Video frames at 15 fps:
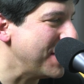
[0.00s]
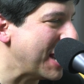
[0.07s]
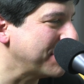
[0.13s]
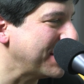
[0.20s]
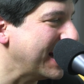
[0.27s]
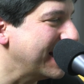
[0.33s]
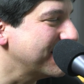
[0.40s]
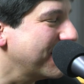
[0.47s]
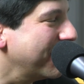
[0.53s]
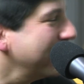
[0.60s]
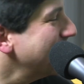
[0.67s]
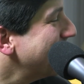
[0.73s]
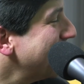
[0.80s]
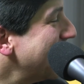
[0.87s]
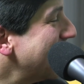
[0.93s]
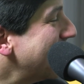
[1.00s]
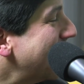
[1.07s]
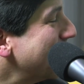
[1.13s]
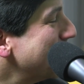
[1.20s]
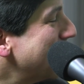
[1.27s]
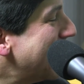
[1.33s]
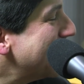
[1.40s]
He actually had to turn the
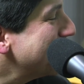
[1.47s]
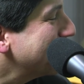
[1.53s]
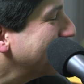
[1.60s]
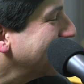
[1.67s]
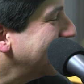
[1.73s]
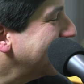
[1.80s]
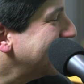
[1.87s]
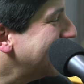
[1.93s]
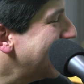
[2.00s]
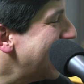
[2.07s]
fan on manually.